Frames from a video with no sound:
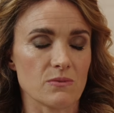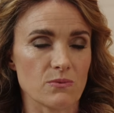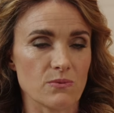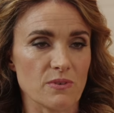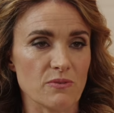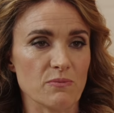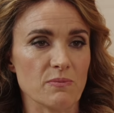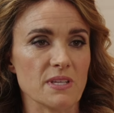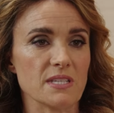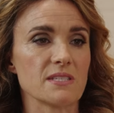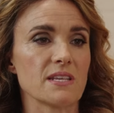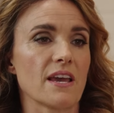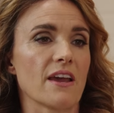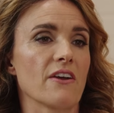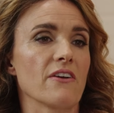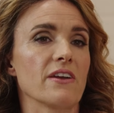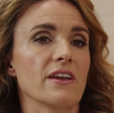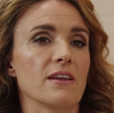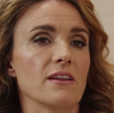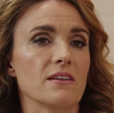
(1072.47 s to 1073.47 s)
we've
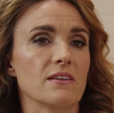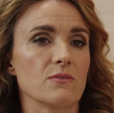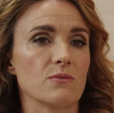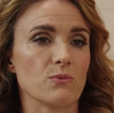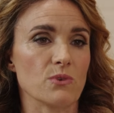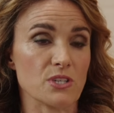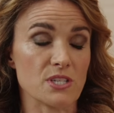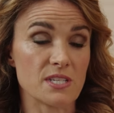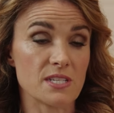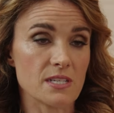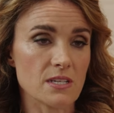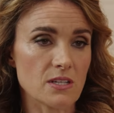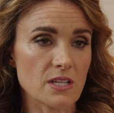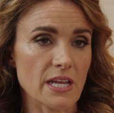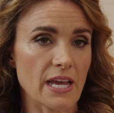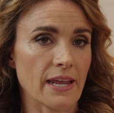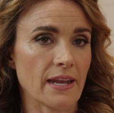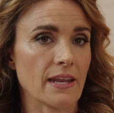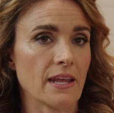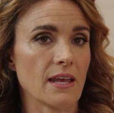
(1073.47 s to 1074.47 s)
miscarried, we're still
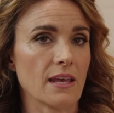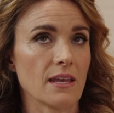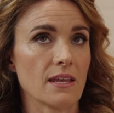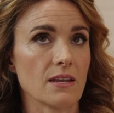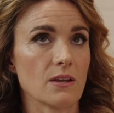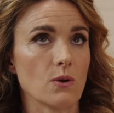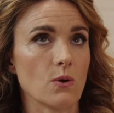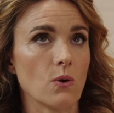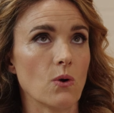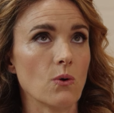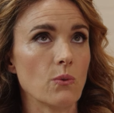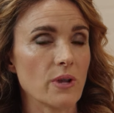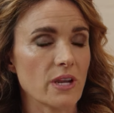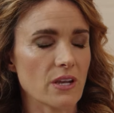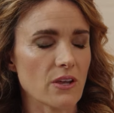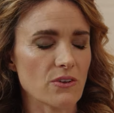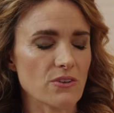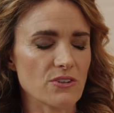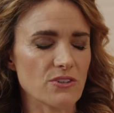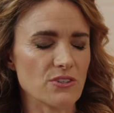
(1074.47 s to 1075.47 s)
in it. All we
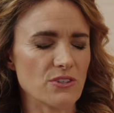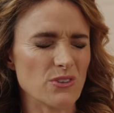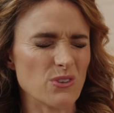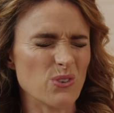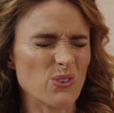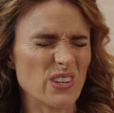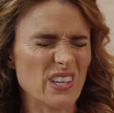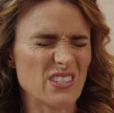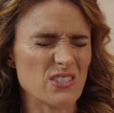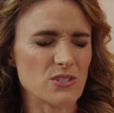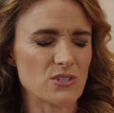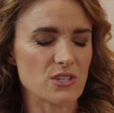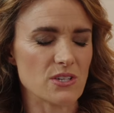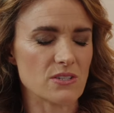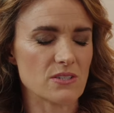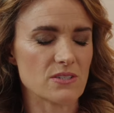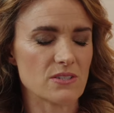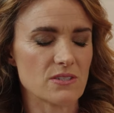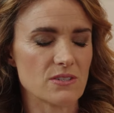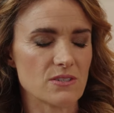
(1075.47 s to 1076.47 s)
know to do is
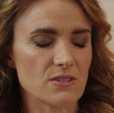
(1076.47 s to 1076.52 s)
just